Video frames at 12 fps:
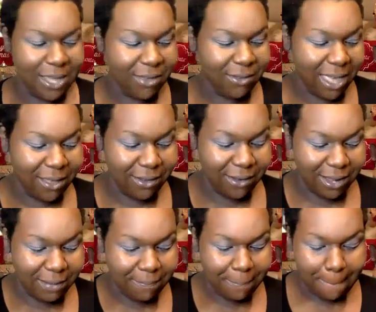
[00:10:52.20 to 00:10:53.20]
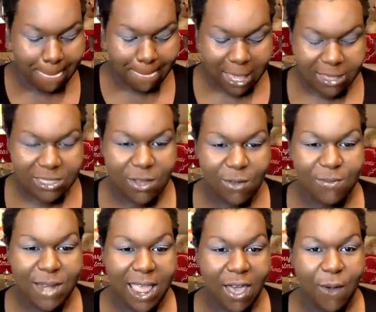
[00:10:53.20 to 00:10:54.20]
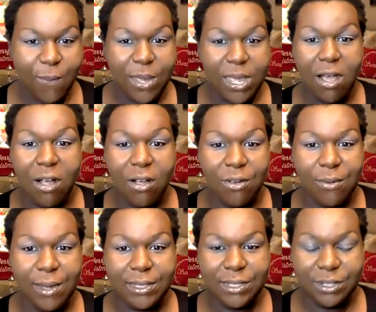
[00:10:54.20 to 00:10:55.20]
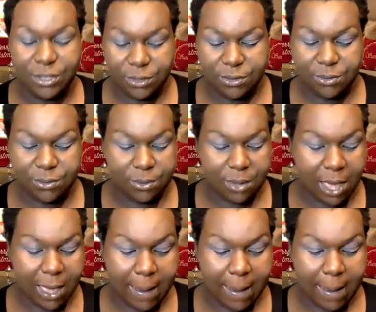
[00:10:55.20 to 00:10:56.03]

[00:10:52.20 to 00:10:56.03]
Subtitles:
Okay, great. And so now we are going to do,